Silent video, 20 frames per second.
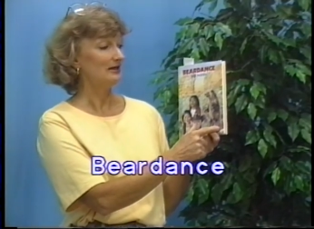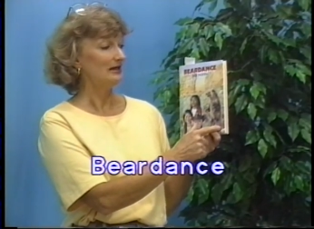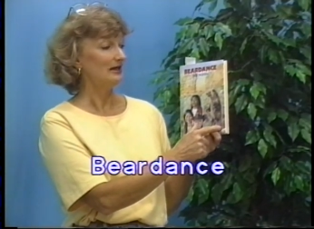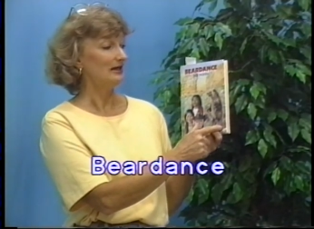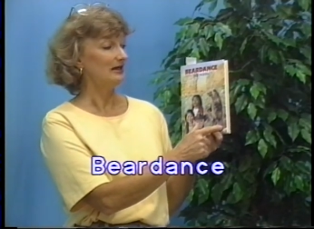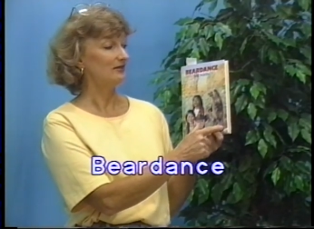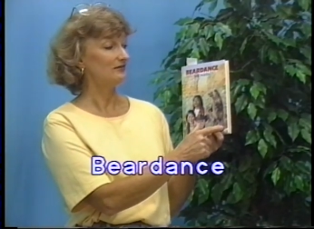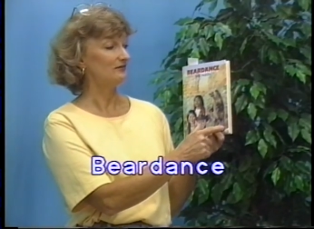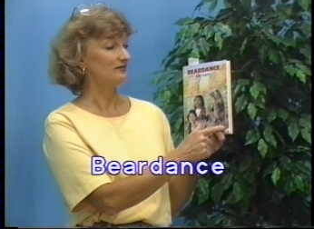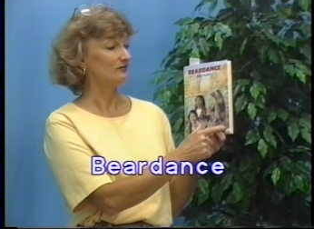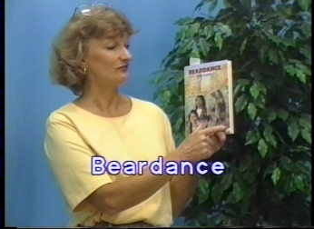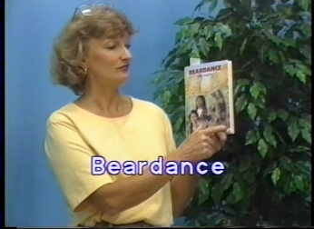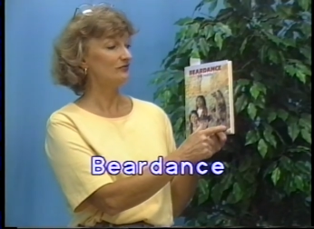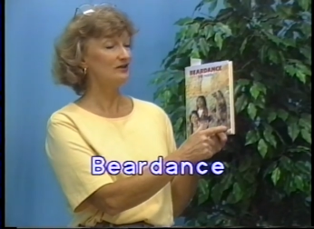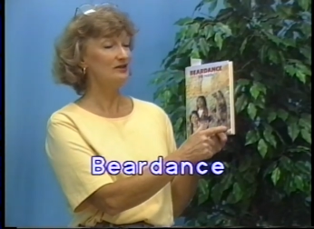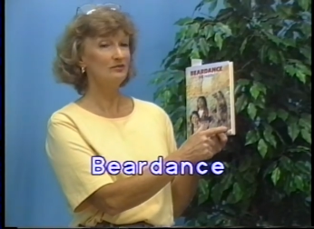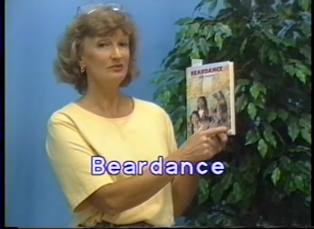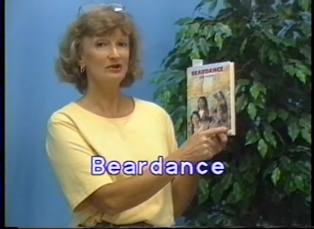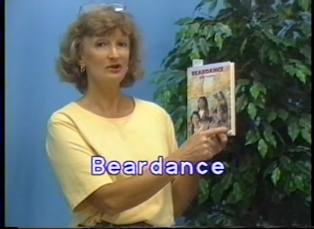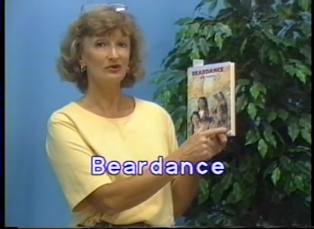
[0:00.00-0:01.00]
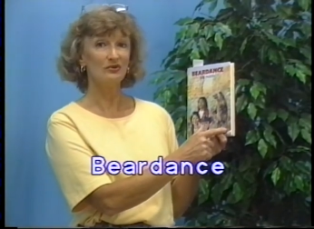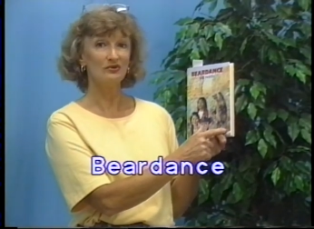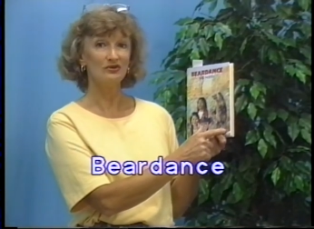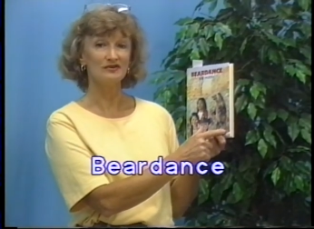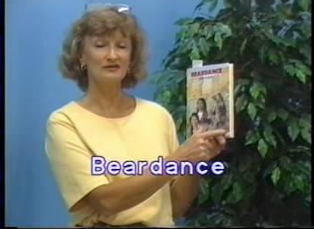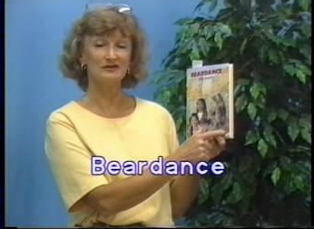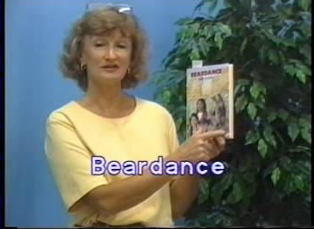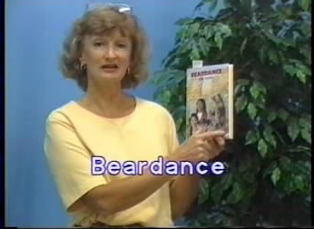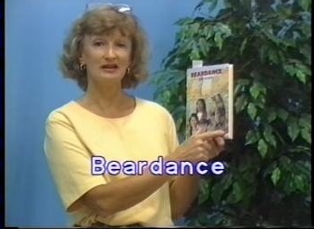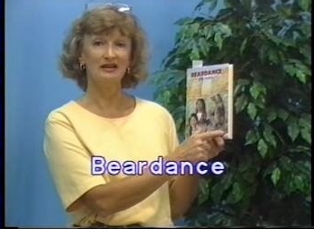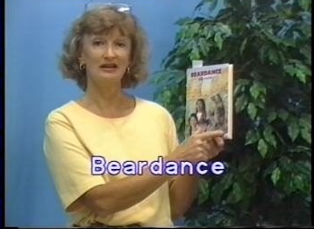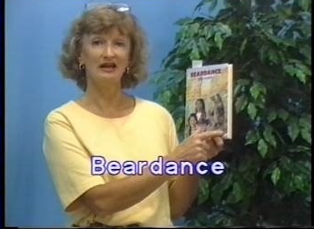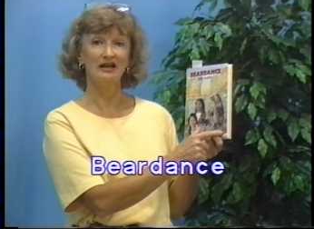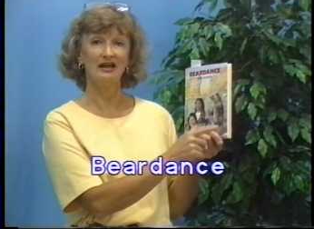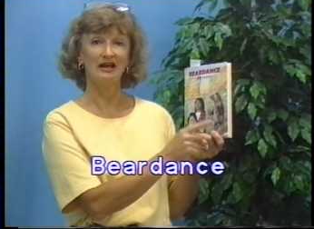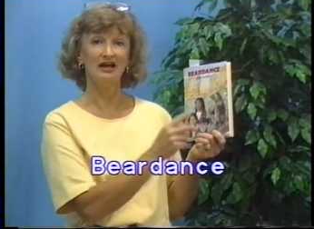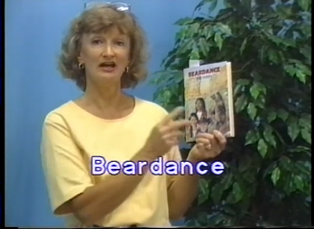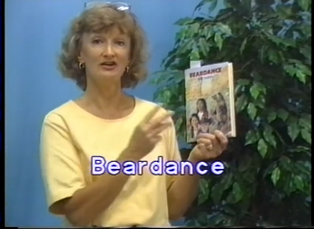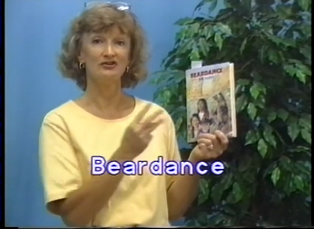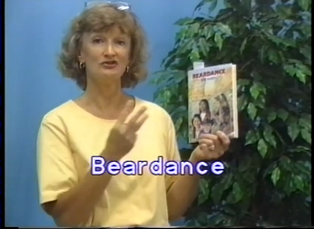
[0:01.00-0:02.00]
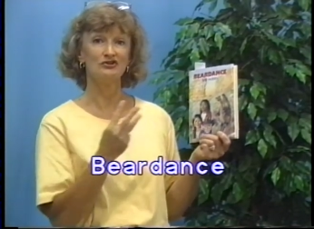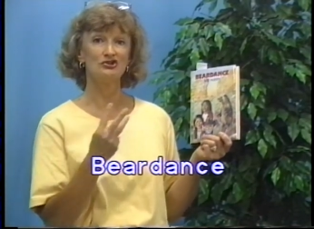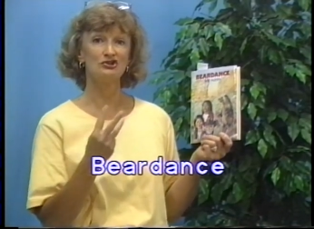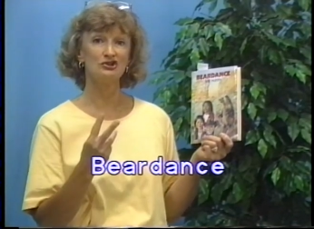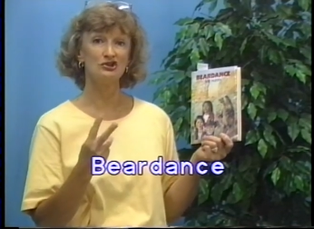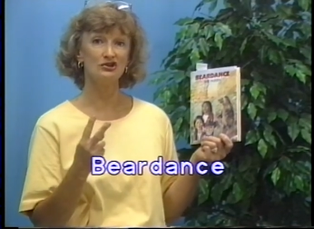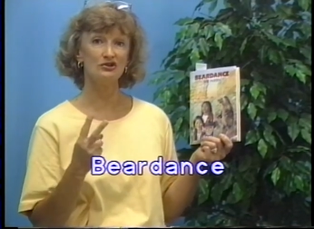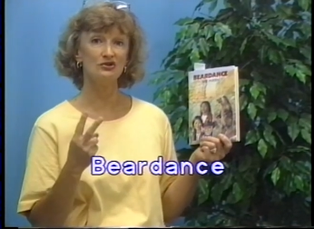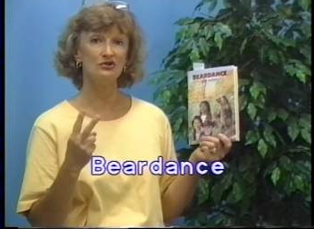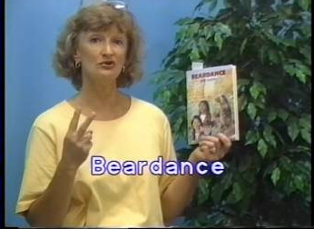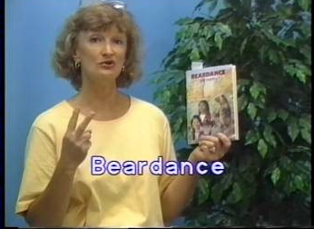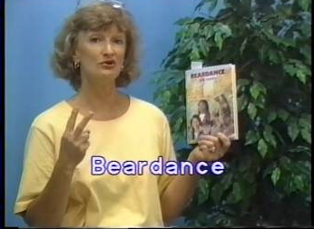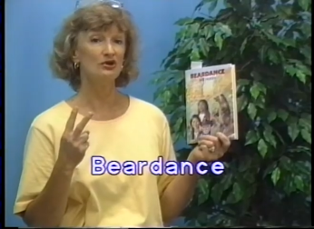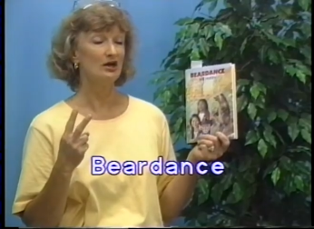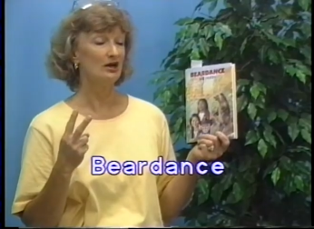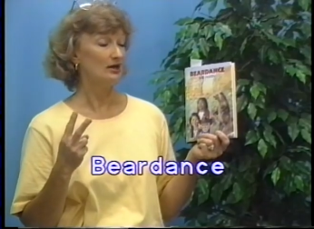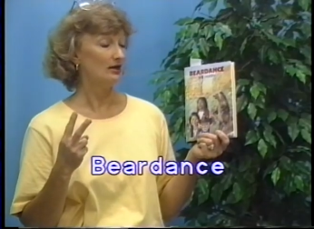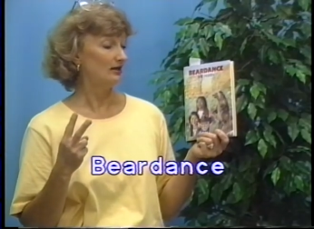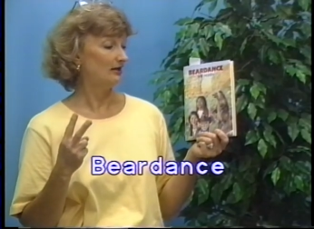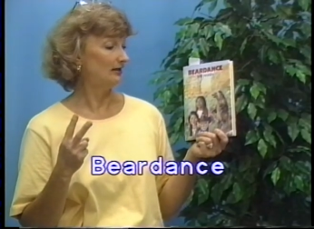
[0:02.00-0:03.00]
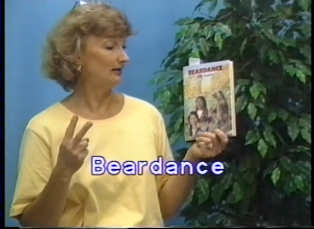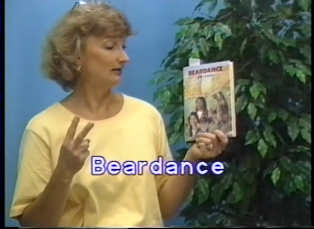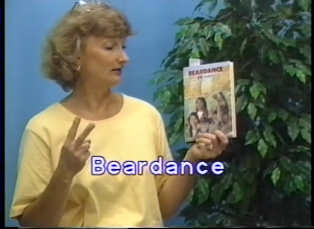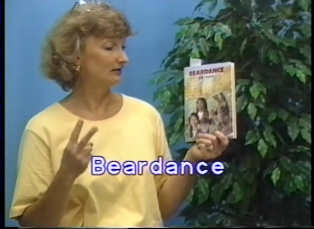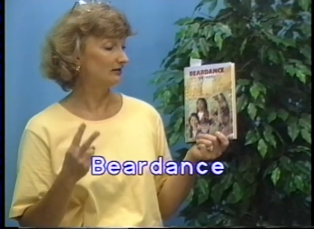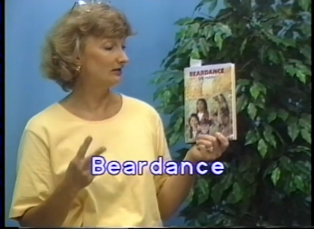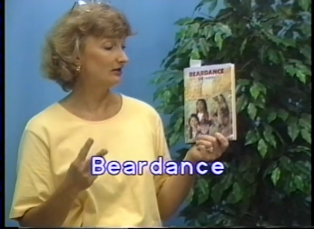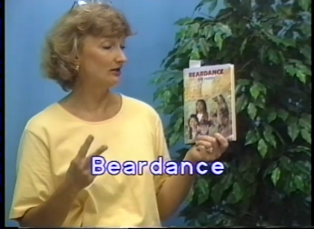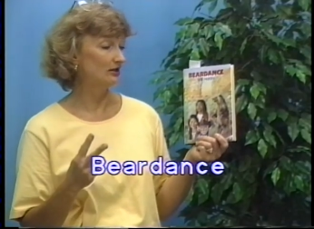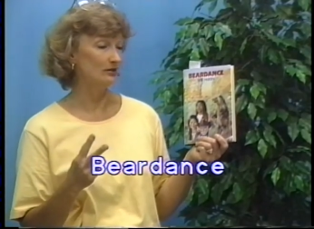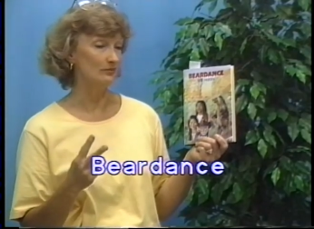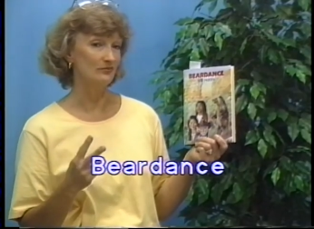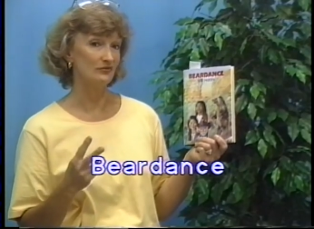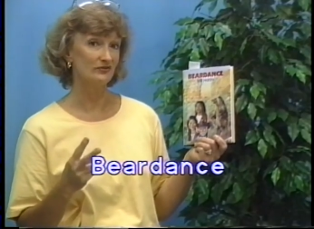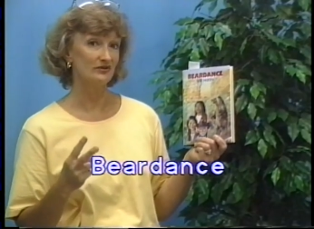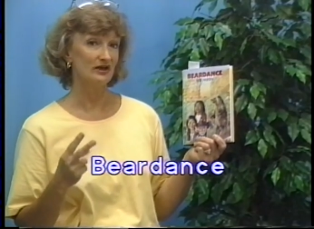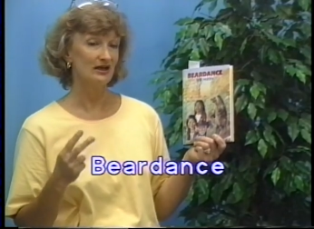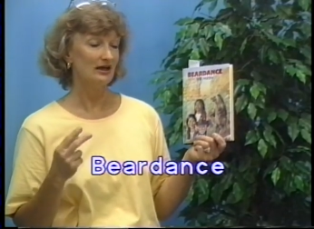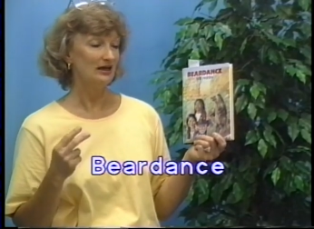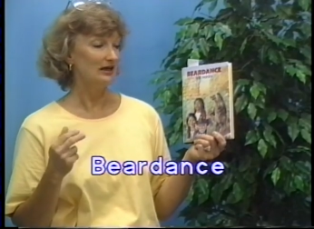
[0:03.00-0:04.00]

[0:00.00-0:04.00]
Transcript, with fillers: It's a female grizzly that has two uh, cubs.